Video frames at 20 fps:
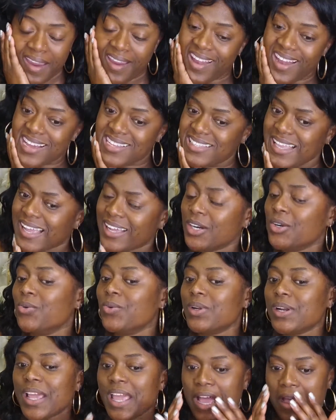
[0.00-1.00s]
Because I don't
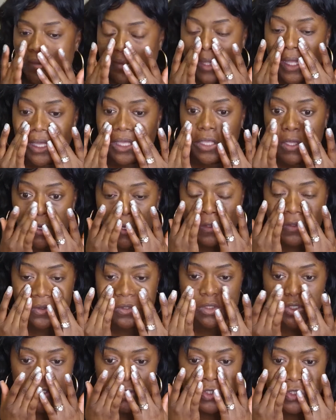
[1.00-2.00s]
want to have like, you know,
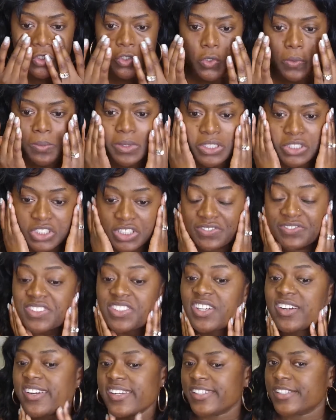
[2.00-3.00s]
too much of a
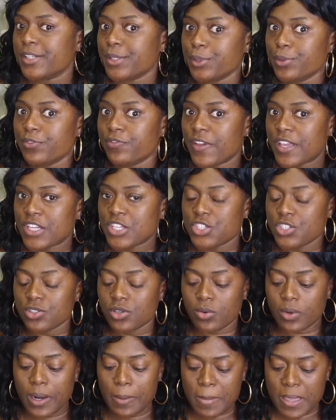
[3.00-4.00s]
Crisco face. You
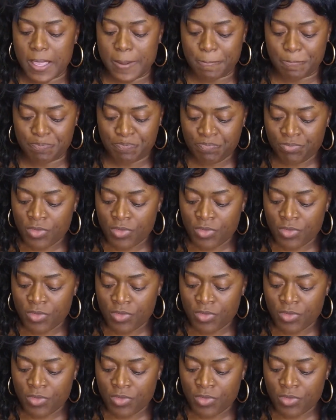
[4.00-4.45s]
know what I mean?